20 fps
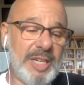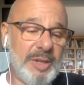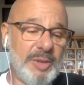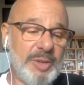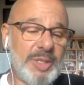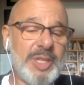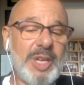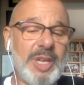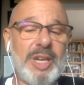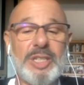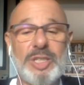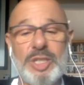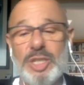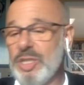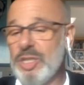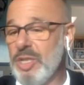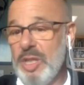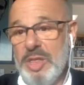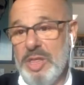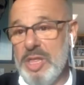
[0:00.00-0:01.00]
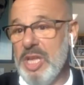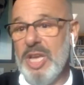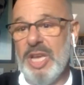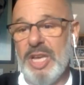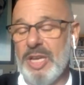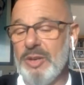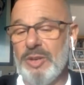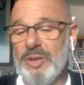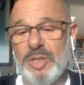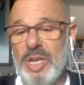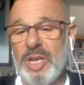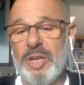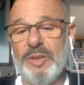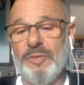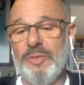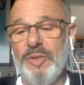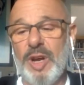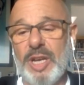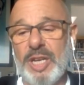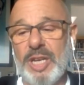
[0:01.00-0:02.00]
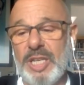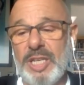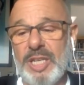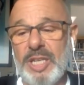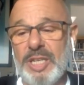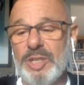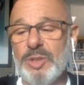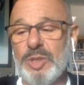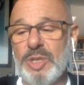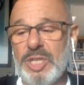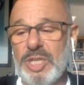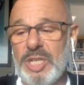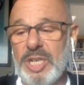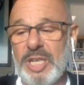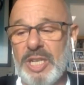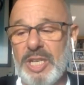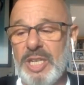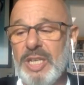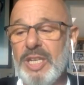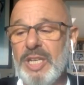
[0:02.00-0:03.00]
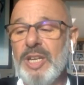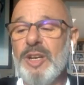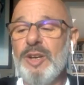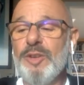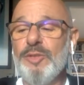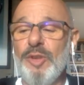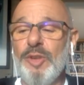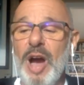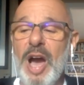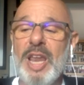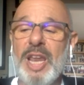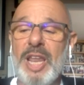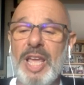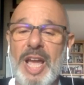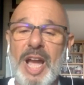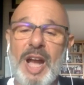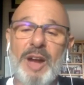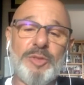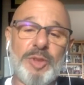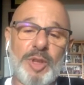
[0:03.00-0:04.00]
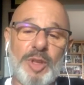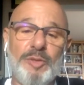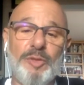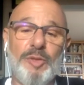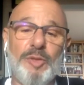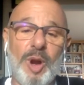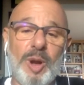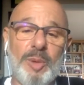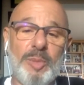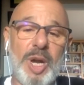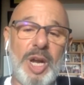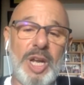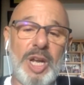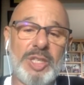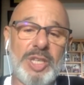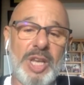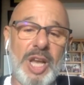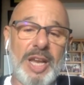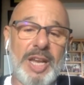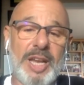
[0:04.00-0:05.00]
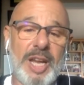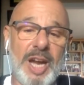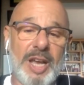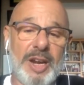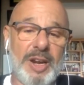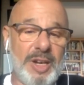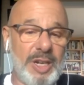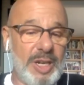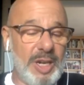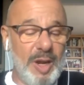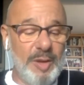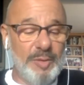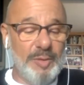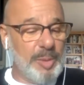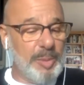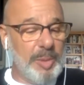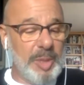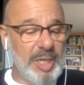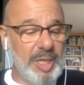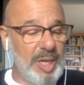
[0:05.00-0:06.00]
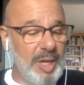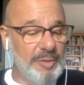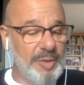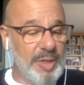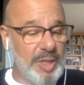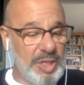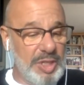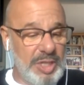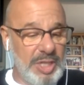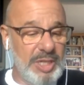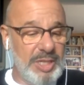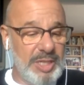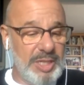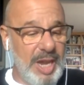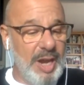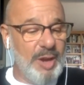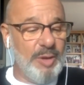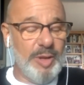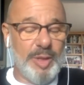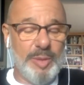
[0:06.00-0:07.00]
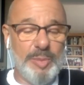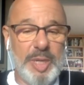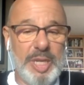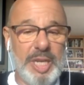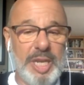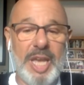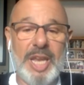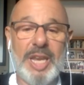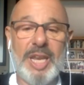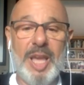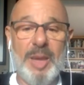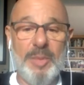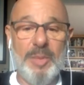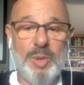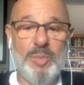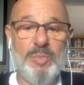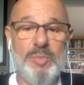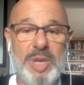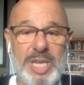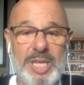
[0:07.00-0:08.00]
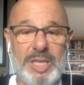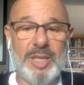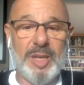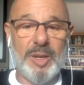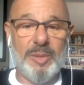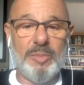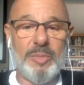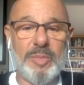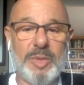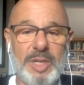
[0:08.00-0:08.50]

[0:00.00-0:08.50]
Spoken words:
It was like just a thing. It was like fucking interesting. And finally, after the 4 months, I got her comfortable enough to sit down with me and let me meet them.